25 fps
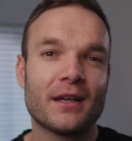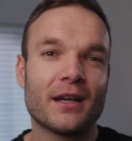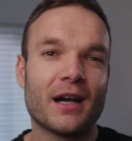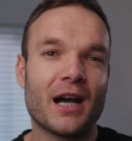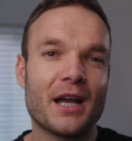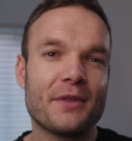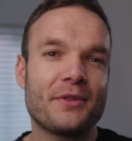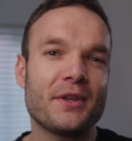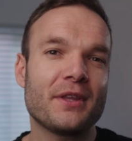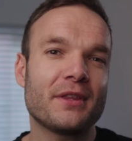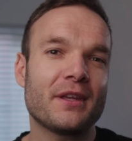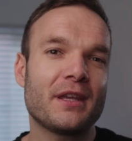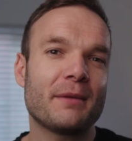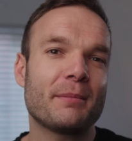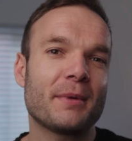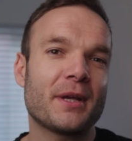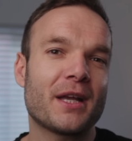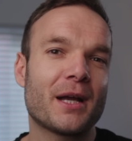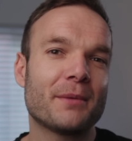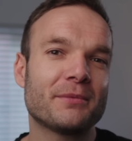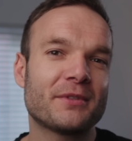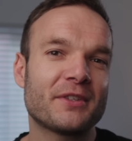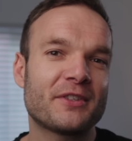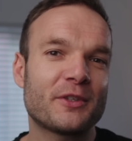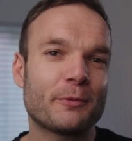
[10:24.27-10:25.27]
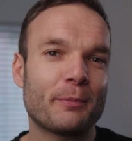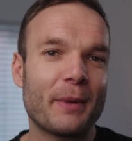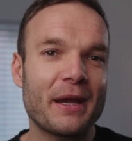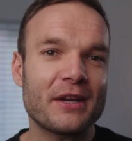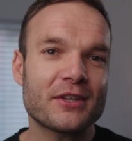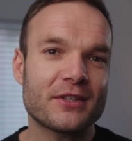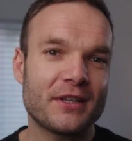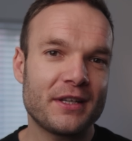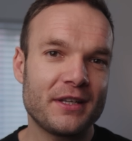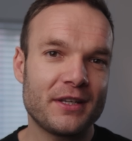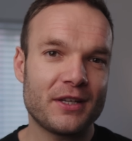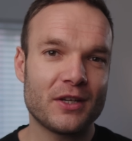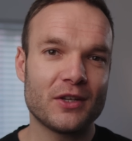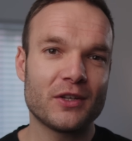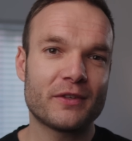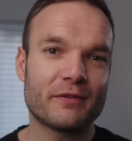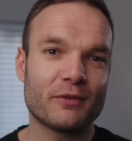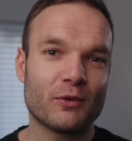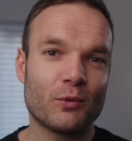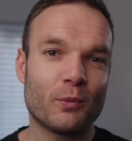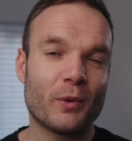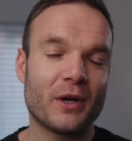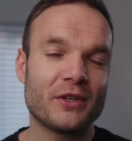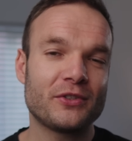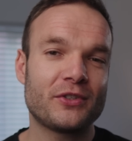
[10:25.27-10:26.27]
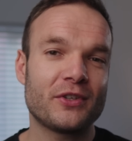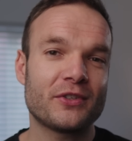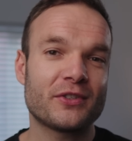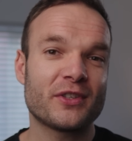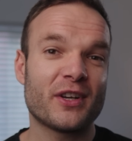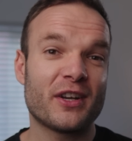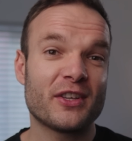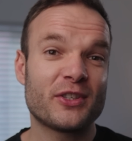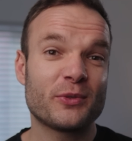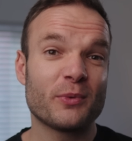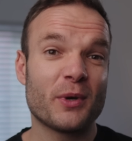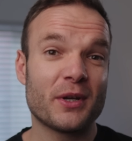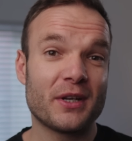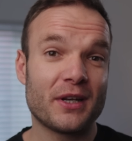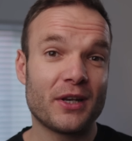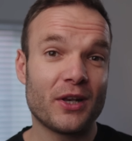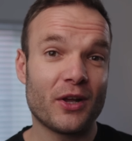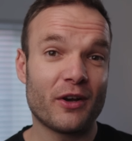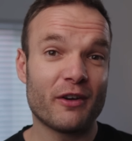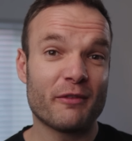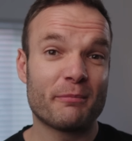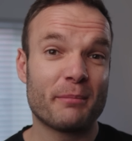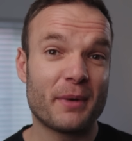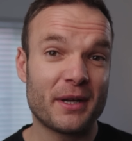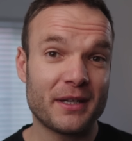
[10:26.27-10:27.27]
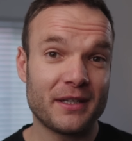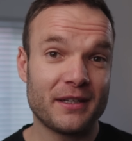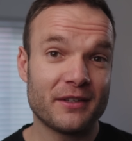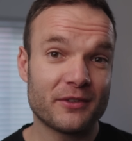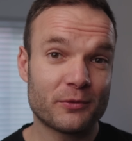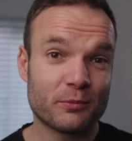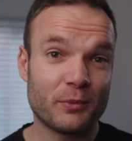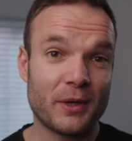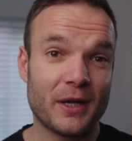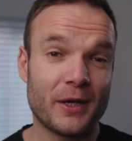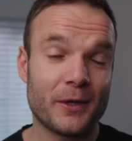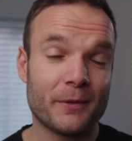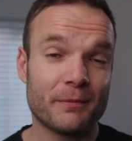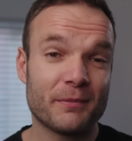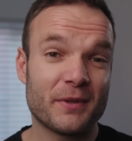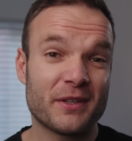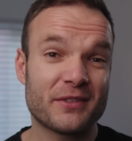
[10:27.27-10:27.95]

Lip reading: I think that it becomes especially useful once you start to earn a lot of money as well,